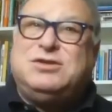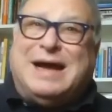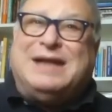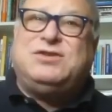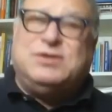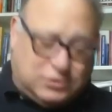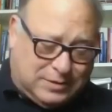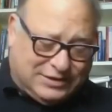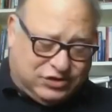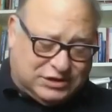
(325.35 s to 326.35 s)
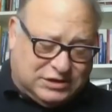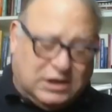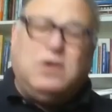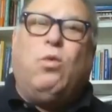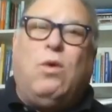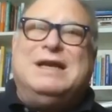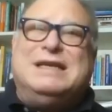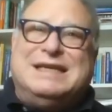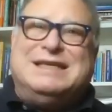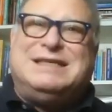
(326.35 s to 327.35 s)
to answer the question, what
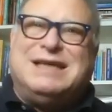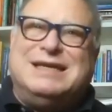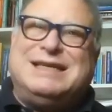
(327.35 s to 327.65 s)
is an